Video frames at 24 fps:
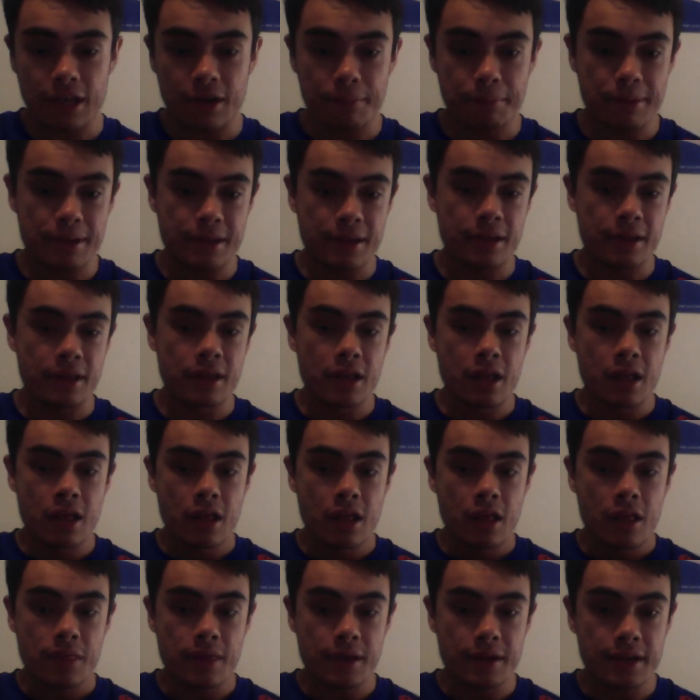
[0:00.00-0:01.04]
That'll be
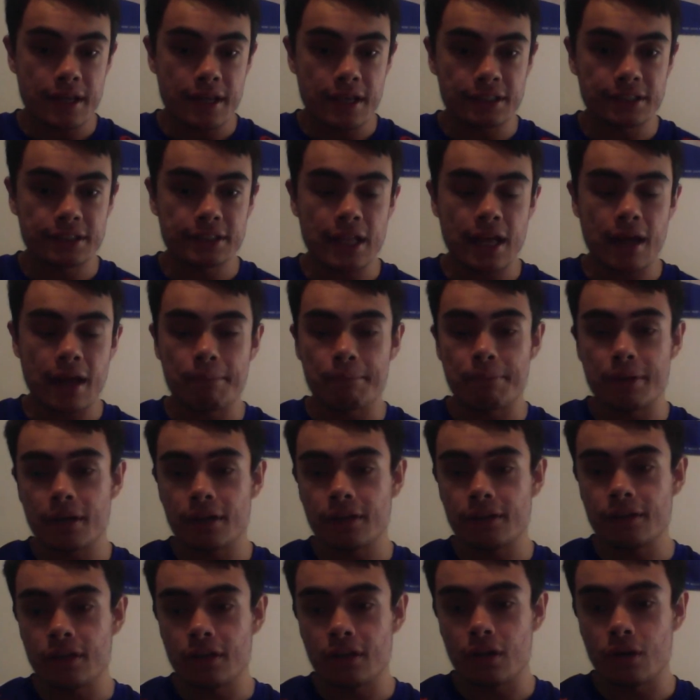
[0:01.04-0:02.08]
the next uh,
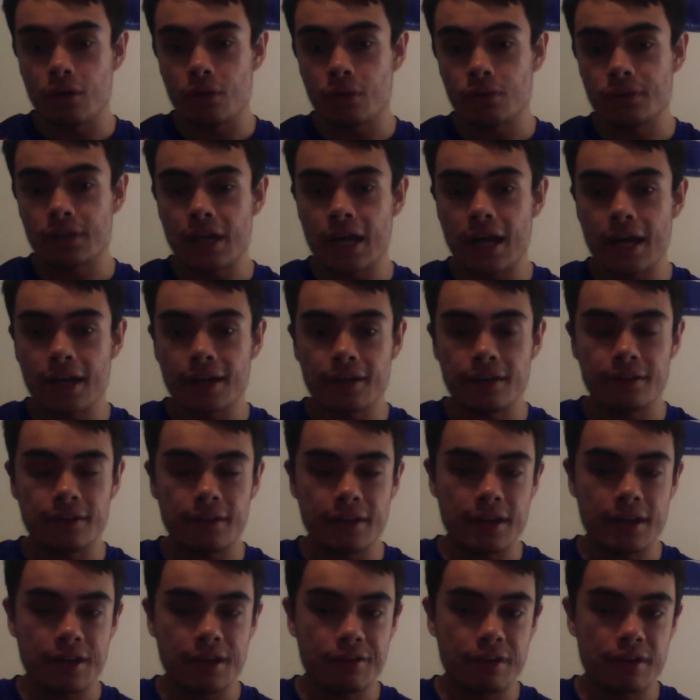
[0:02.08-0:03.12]
big little target
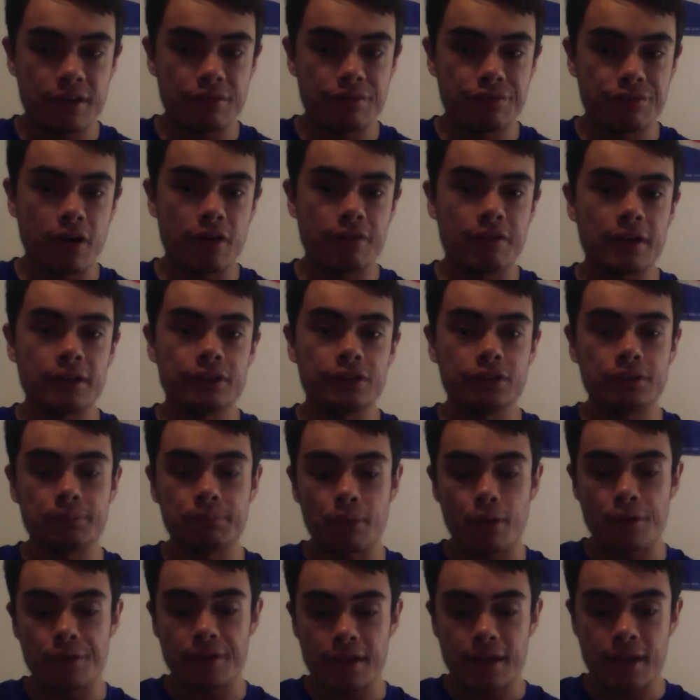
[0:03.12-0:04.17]
there, and five hundred
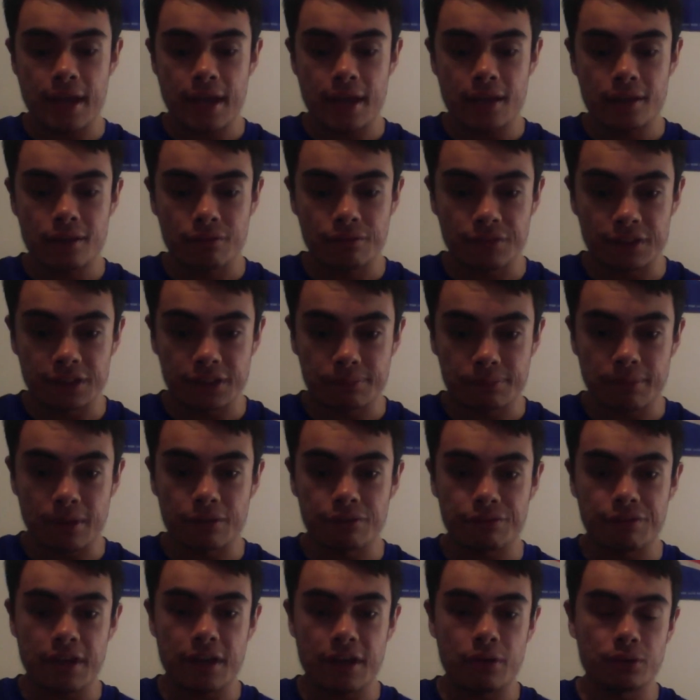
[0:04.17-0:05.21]
by the end of this
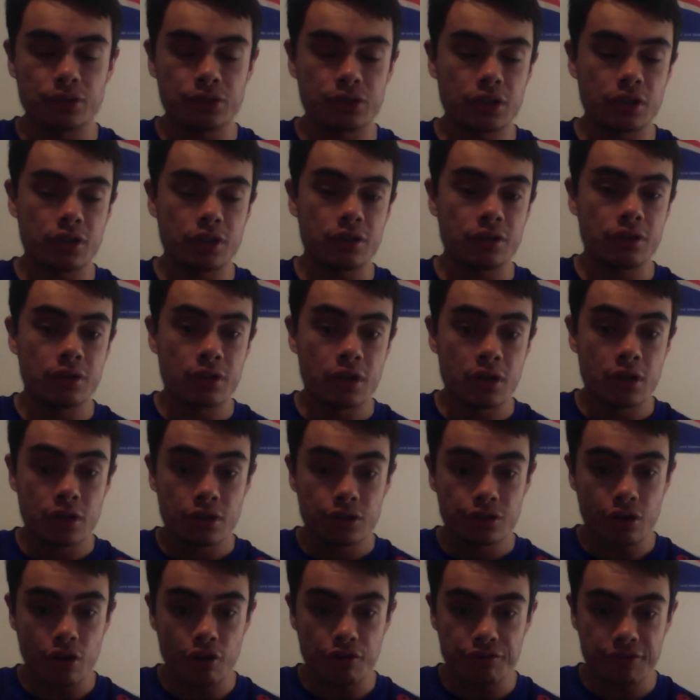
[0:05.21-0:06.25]
month. And also,
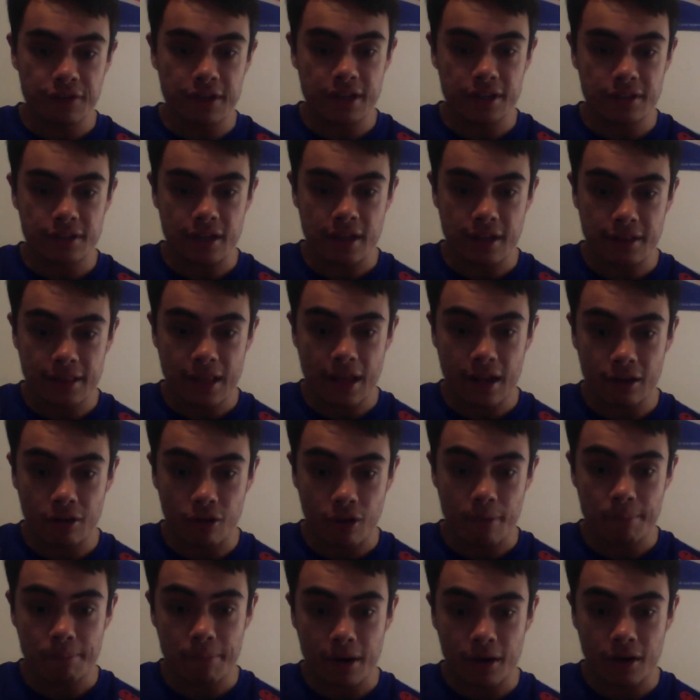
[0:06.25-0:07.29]
don't forget to hit that
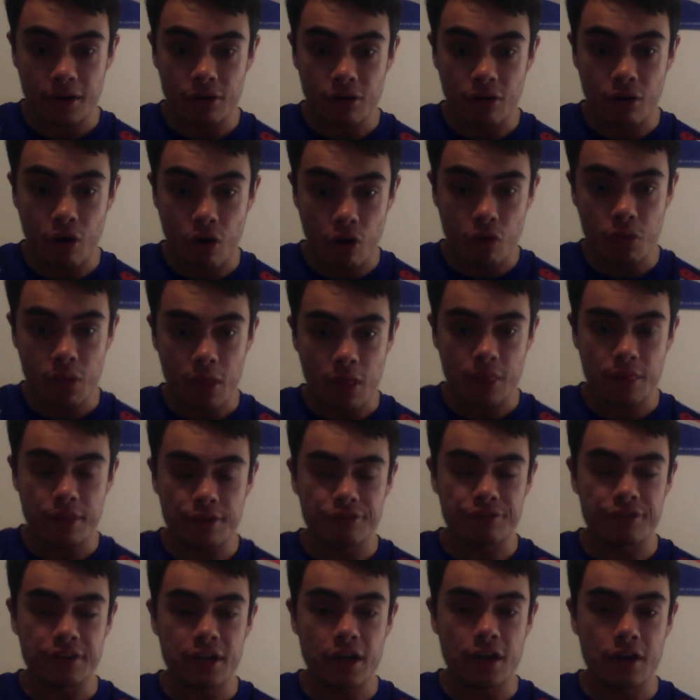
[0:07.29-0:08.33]
like button on
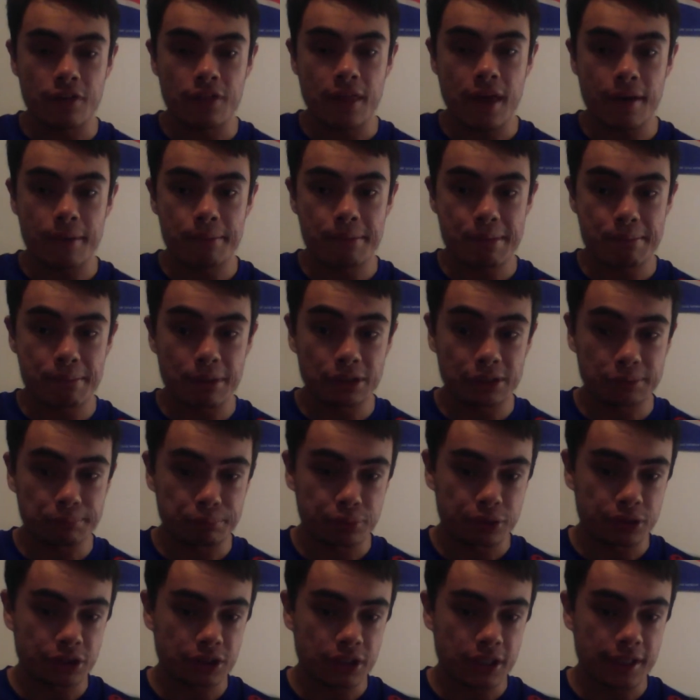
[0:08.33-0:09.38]
the video. That'll be much
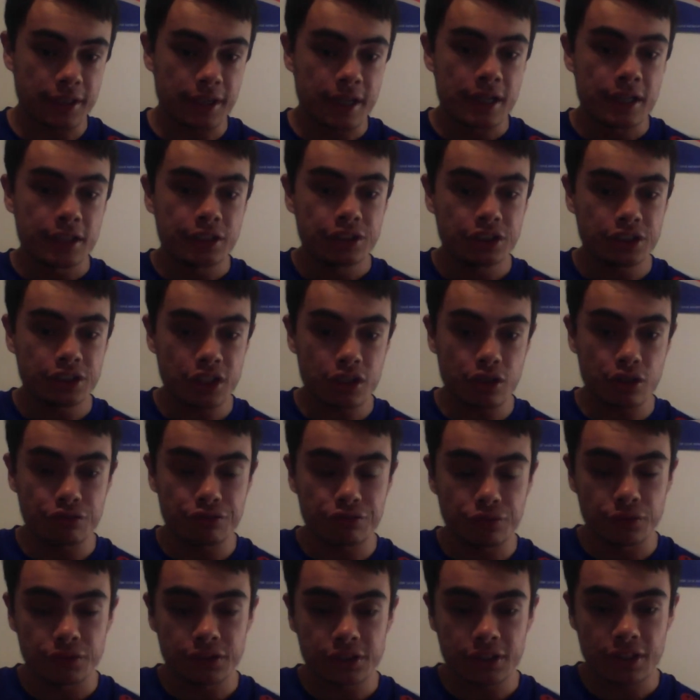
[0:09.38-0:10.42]
appreciated. Share your
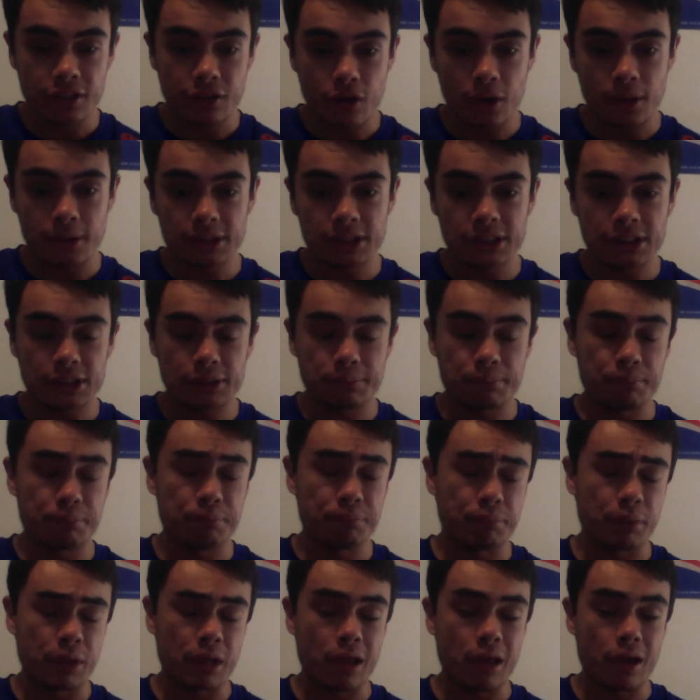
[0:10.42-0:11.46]
thoughts in the comment
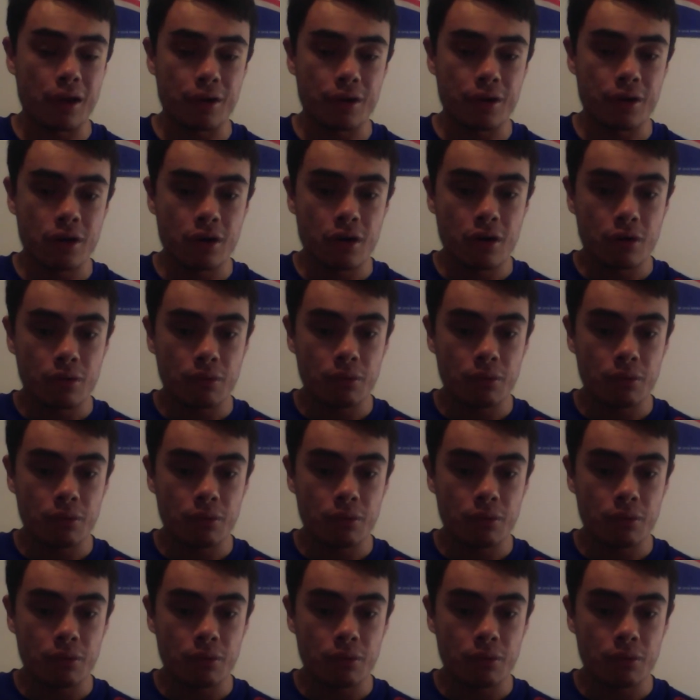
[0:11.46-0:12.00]
section below.